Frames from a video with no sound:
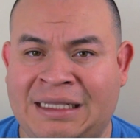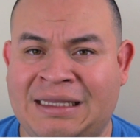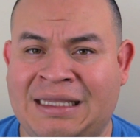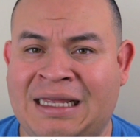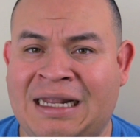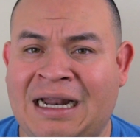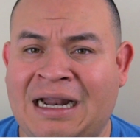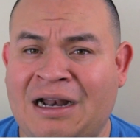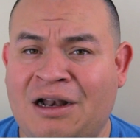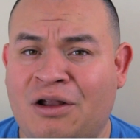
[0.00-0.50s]

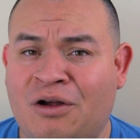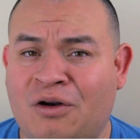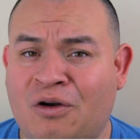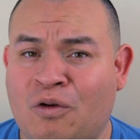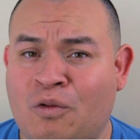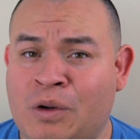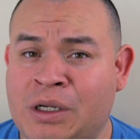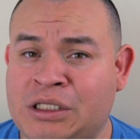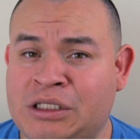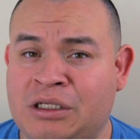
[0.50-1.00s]
There are a lot
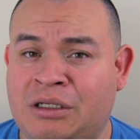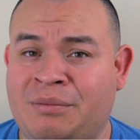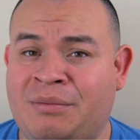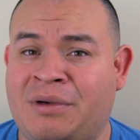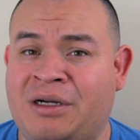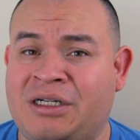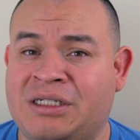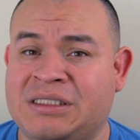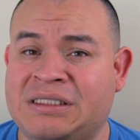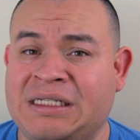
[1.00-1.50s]
of question
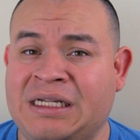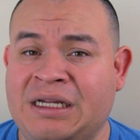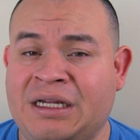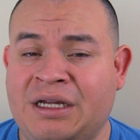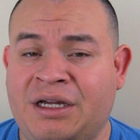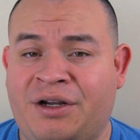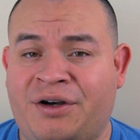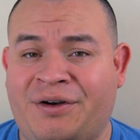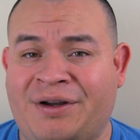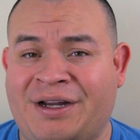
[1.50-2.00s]
marks
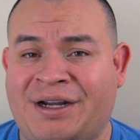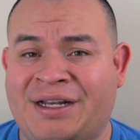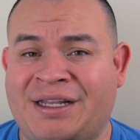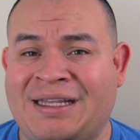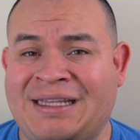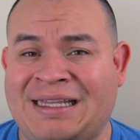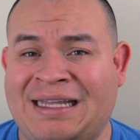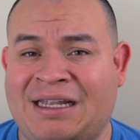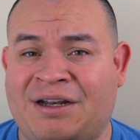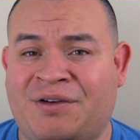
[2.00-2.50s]

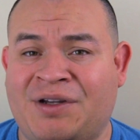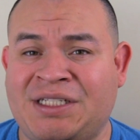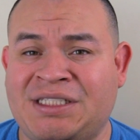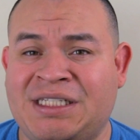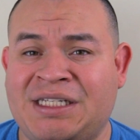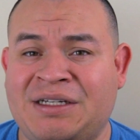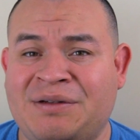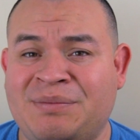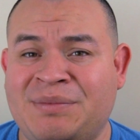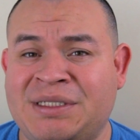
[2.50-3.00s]
regarding the
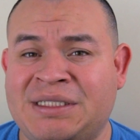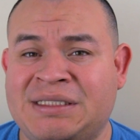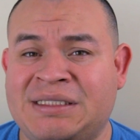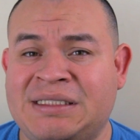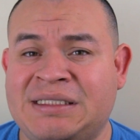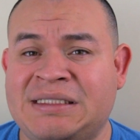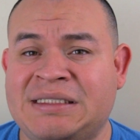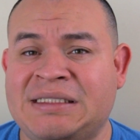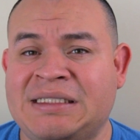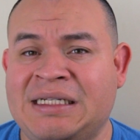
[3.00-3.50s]
retail
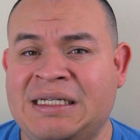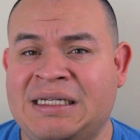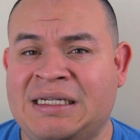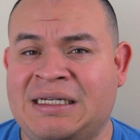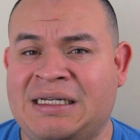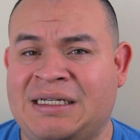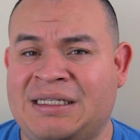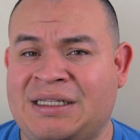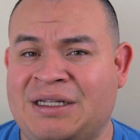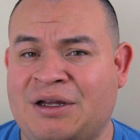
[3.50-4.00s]
business
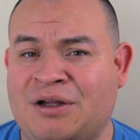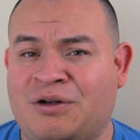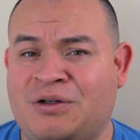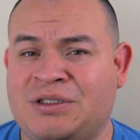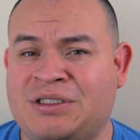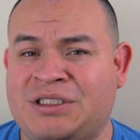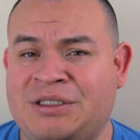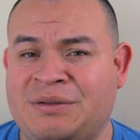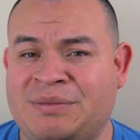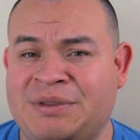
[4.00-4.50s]
and the
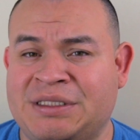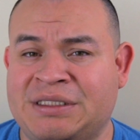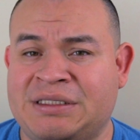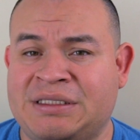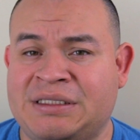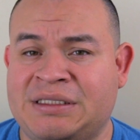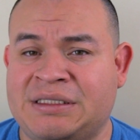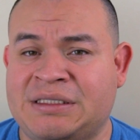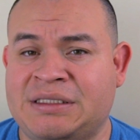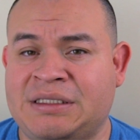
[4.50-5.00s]
grocery
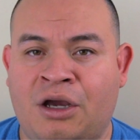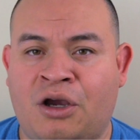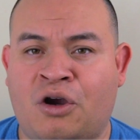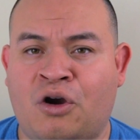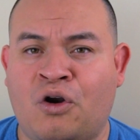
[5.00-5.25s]
business.